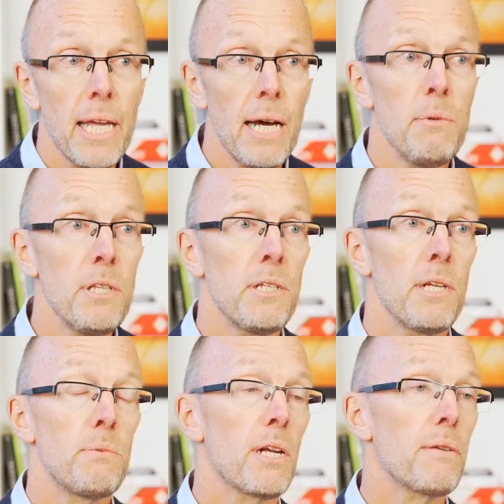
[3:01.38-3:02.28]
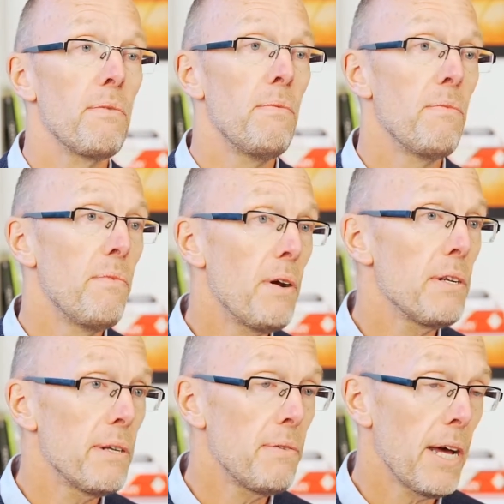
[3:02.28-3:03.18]
come at the subject from very
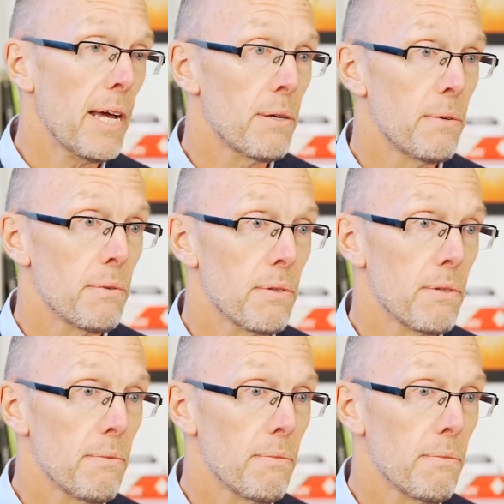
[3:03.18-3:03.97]
different angles.